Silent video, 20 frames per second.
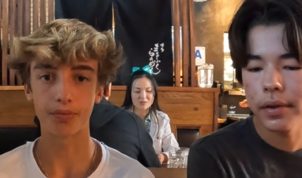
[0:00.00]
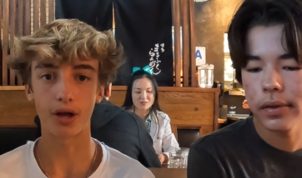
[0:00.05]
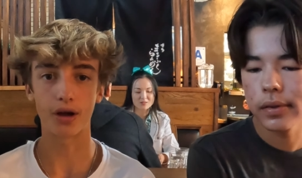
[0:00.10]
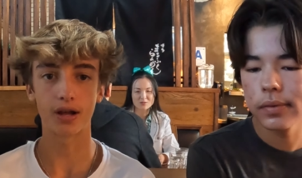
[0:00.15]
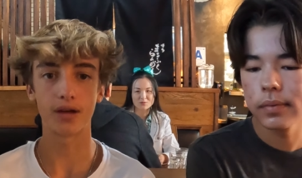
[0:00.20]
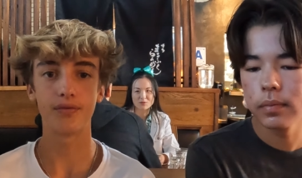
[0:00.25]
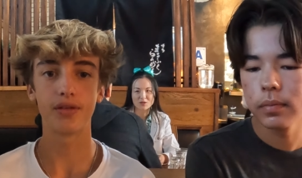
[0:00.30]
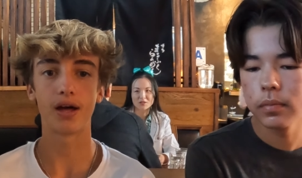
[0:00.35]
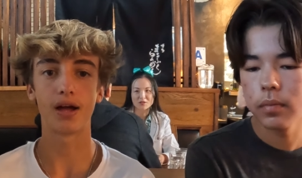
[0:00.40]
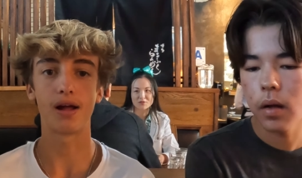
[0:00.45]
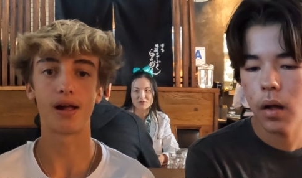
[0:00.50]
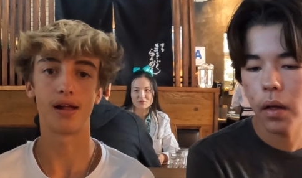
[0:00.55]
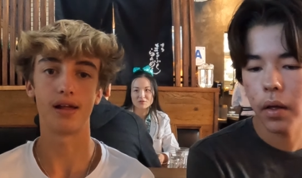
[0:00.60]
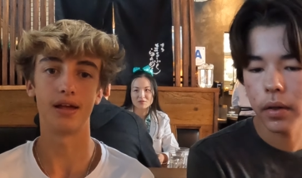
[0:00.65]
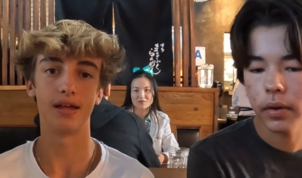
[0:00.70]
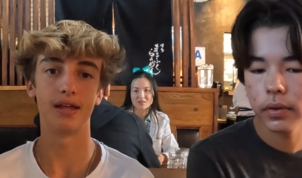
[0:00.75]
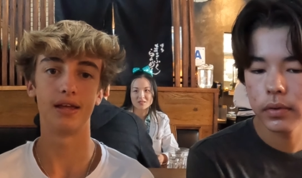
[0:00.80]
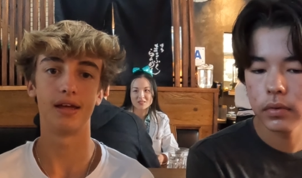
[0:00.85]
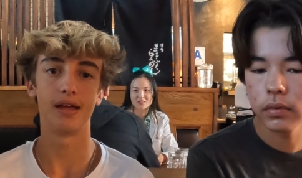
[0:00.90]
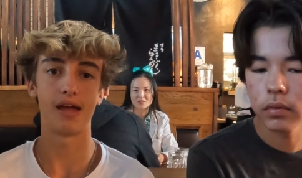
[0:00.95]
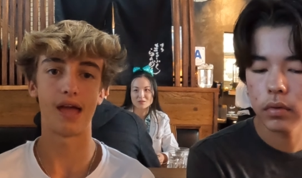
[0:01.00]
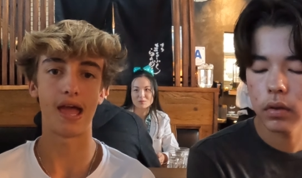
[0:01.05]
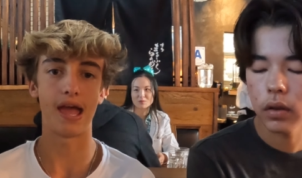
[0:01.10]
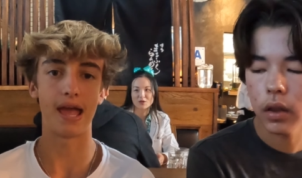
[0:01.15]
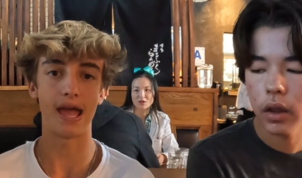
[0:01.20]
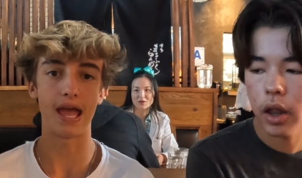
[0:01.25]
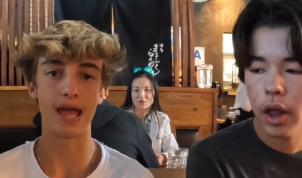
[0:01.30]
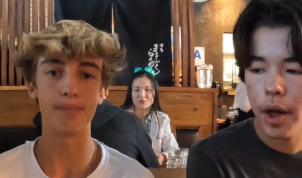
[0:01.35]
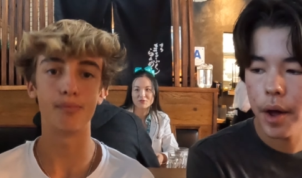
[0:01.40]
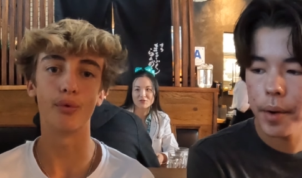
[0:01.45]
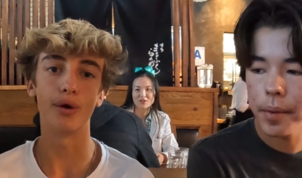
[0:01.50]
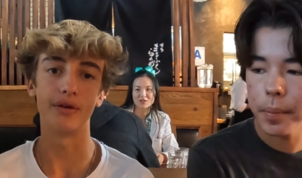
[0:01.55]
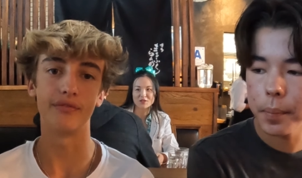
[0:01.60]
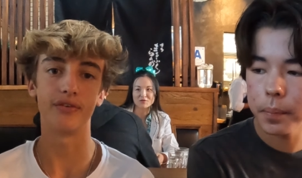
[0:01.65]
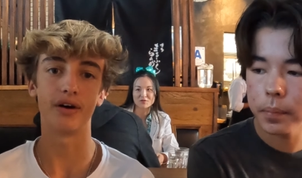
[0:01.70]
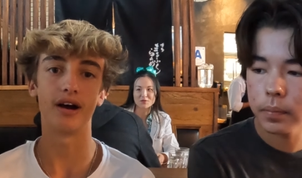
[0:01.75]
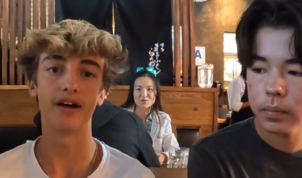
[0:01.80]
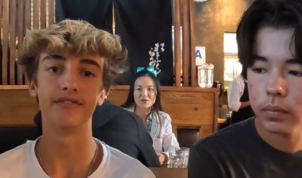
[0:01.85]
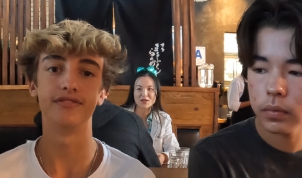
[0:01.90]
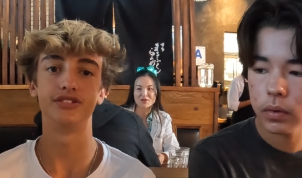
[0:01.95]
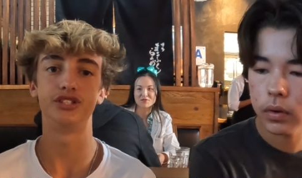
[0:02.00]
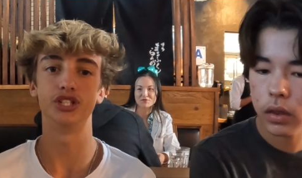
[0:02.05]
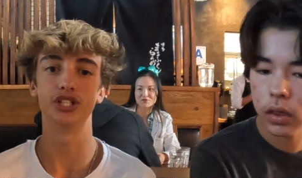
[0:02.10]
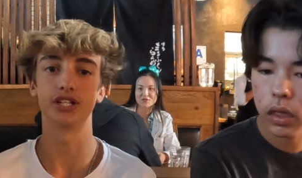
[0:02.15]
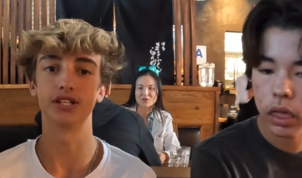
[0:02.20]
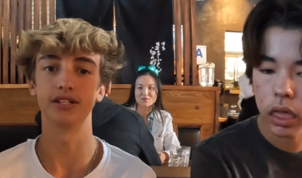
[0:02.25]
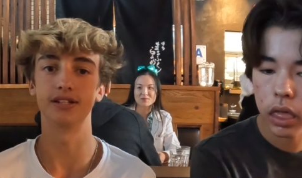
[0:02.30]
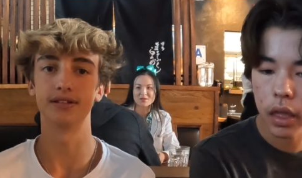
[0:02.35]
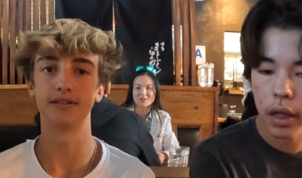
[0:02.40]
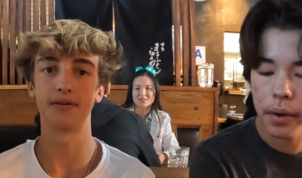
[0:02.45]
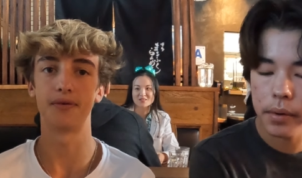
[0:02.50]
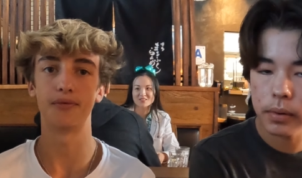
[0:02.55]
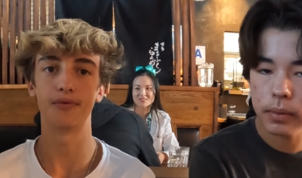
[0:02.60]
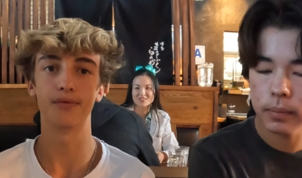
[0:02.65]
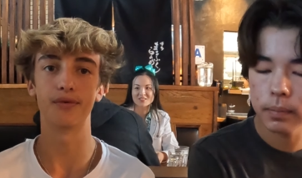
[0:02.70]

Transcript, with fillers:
Speaker 1: I'll give that a, a 8.5 chicken.